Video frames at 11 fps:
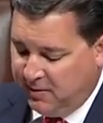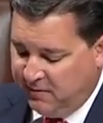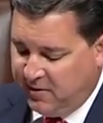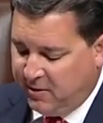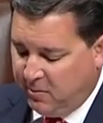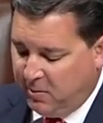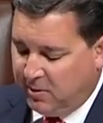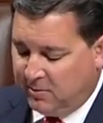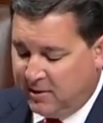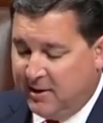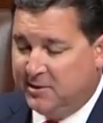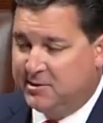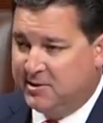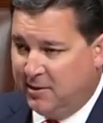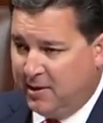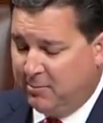and very well-liked
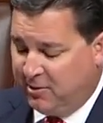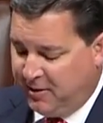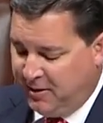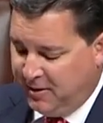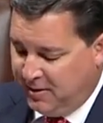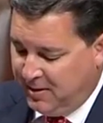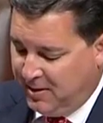celebrity